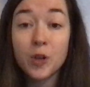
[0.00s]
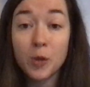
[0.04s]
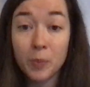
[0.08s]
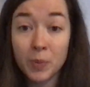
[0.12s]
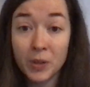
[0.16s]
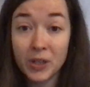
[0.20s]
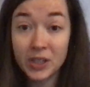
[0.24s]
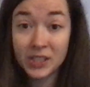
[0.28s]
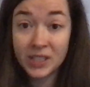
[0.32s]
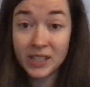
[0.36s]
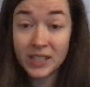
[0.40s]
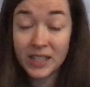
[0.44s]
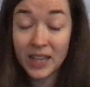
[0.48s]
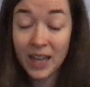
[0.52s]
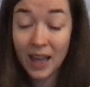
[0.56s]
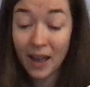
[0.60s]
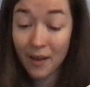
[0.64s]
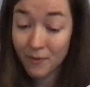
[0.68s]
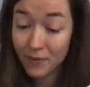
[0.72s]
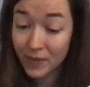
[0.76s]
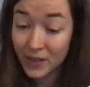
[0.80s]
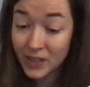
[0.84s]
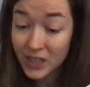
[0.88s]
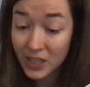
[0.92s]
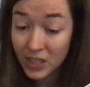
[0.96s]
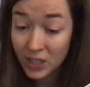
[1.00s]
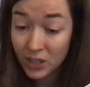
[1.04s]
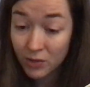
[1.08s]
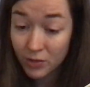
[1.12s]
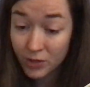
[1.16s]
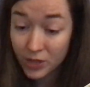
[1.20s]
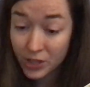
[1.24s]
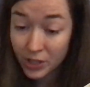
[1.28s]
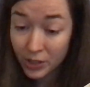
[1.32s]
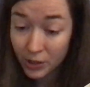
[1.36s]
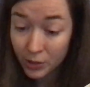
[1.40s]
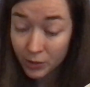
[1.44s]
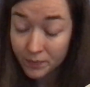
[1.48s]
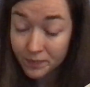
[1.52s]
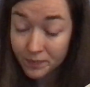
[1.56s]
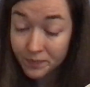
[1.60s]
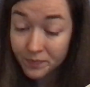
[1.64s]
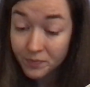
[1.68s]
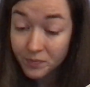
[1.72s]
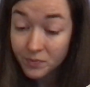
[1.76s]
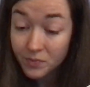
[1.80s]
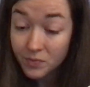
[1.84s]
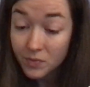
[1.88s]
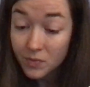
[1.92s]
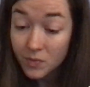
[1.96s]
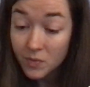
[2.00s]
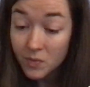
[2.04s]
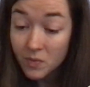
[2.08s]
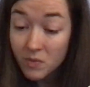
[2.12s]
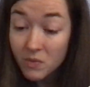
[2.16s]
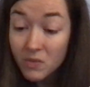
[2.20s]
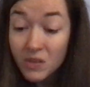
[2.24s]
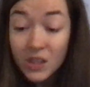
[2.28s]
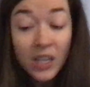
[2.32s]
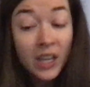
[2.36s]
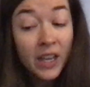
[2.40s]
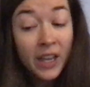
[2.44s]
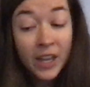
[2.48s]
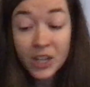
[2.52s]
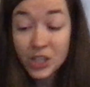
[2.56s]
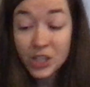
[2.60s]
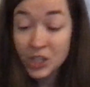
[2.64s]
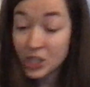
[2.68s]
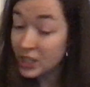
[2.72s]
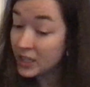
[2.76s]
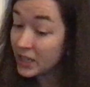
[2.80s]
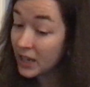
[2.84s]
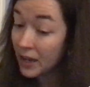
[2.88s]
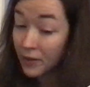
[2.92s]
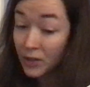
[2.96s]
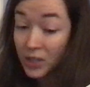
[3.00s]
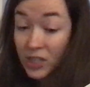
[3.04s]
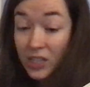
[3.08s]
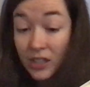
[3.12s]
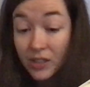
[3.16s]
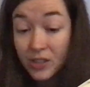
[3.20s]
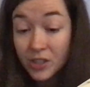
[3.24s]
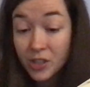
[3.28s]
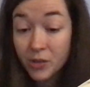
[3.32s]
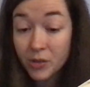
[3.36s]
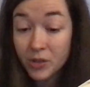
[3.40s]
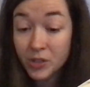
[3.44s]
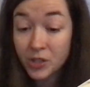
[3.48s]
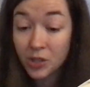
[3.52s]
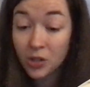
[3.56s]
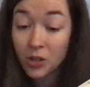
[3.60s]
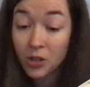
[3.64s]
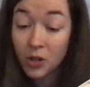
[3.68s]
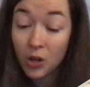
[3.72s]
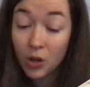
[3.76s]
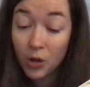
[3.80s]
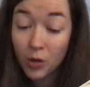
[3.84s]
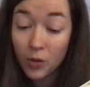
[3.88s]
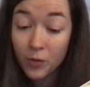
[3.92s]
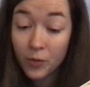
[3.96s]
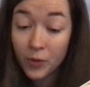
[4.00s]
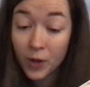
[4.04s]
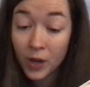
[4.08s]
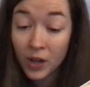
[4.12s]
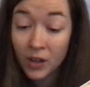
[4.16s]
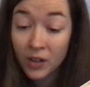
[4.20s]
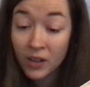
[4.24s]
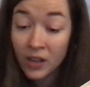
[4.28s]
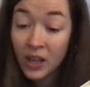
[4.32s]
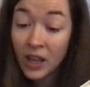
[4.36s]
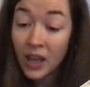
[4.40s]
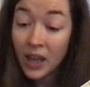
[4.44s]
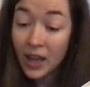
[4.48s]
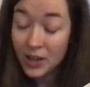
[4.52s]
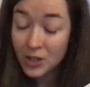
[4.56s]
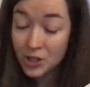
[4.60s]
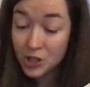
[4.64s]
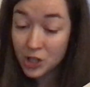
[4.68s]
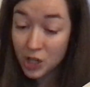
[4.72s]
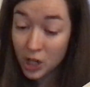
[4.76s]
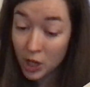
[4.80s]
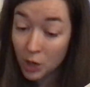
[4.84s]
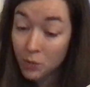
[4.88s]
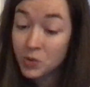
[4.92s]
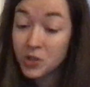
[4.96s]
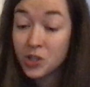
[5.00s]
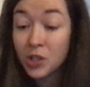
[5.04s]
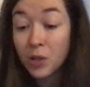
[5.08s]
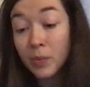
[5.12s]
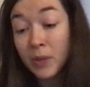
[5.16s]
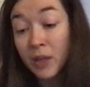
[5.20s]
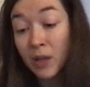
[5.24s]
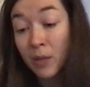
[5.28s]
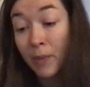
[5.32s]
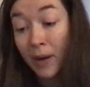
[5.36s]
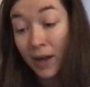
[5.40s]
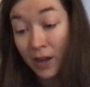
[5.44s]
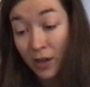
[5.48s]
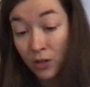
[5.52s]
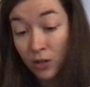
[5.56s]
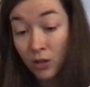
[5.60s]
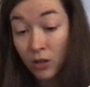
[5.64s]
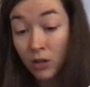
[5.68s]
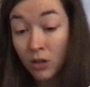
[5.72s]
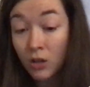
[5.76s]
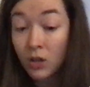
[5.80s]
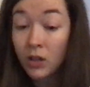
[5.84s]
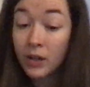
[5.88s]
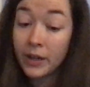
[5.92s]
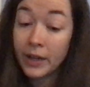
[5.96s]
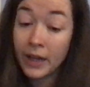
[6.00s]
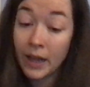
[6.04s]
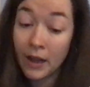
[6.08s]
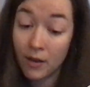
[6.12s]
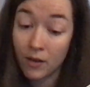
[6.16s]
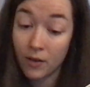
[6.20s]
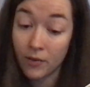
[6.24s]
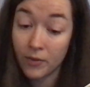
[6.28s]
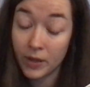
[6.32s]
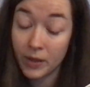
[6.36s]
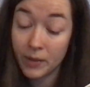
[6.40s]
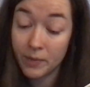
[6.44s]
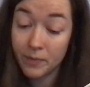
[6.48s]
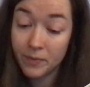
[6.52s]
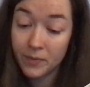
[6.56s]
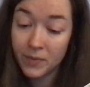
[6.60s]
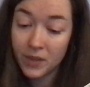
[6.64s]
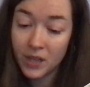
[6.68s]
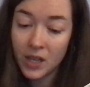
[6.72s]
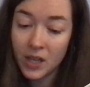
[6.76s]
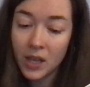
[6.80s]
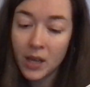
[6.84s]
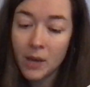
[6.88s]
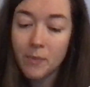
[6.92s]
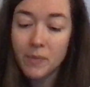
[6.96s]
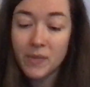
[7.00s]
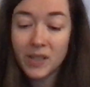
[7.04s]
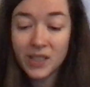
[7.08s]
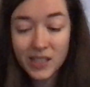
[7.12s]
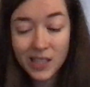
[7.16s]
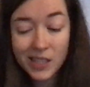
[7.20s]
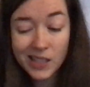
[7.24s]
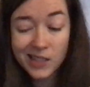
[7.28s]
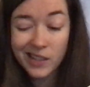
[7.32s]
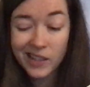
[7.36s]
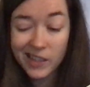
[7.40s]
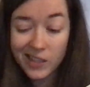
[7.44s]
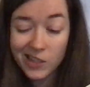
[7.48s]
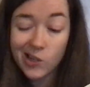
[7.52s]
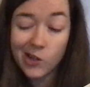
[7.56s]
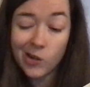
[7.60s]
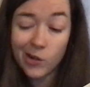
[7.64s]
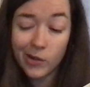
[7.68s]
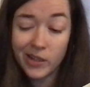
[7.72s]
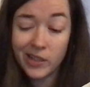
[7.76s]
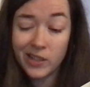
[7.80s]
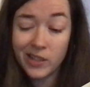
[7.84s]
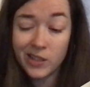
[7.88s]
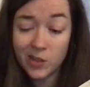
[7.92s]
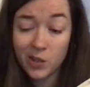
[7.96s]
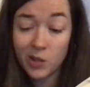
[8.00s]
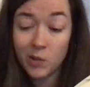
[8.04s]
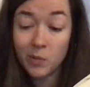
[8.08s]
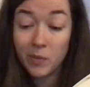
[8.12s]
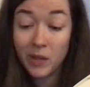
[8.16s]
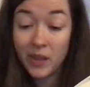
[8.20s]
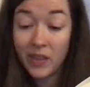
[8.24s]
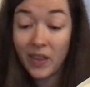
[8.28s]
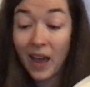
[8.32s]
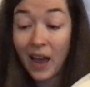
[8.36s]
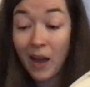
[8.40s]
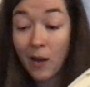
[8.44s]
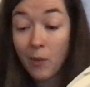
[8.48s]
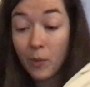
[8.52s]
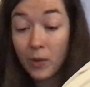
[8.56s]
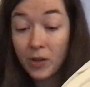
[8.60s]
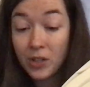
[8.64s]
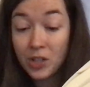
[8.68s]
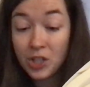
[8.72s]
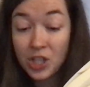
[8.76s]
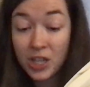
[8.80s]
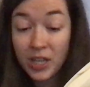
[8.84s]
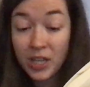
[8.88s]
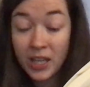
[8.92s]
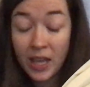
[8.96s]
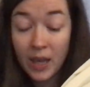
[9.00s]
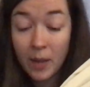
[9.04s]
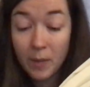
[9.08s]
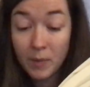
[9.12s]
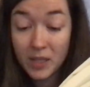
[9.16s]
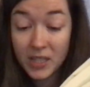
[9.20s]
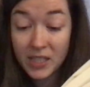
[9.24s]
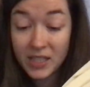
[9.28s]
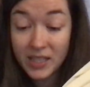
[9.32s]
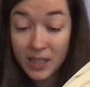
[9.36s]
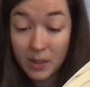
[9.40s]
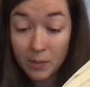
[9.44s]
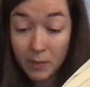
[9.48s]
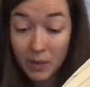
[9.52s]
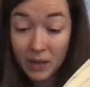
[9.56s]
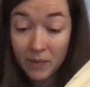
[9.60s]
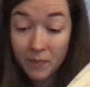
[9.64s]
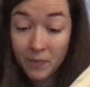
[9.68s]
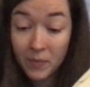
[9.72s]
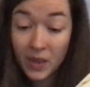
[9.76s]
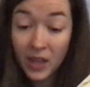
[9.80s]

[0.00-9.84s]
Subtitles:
person to have visit you, too. She never tells you it's your own fault, and she hopes you'll be a better girl on account of it. Mrs. Lynde always told me that when she came to see me,